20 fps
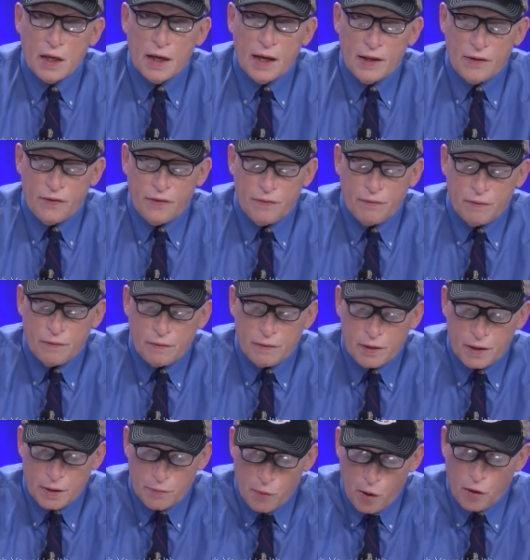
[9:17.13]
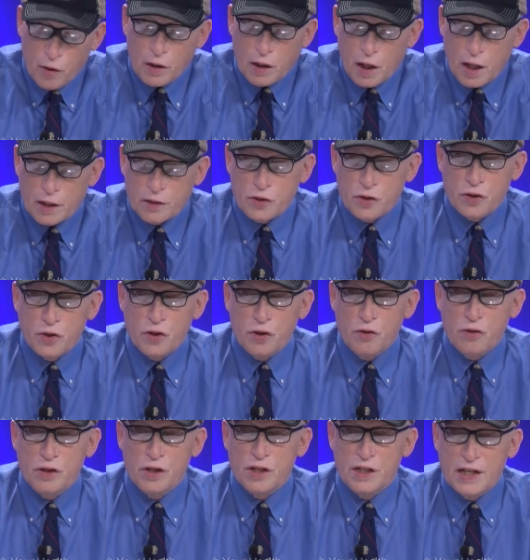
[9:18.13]
And the American College of
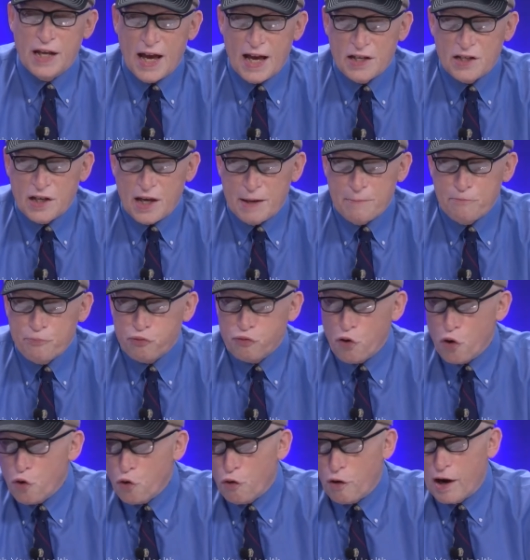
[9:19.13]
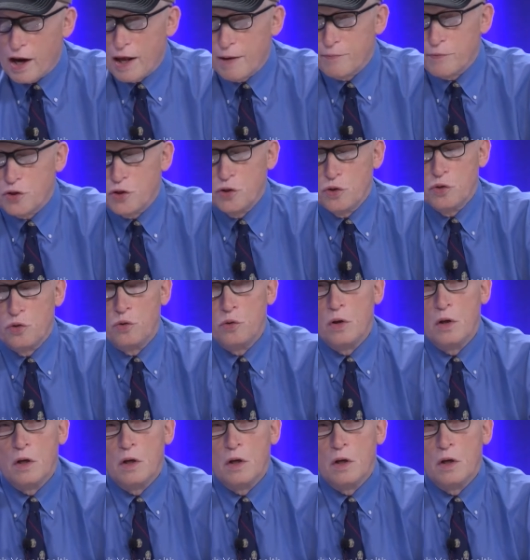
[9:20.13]
Surgeons has a program to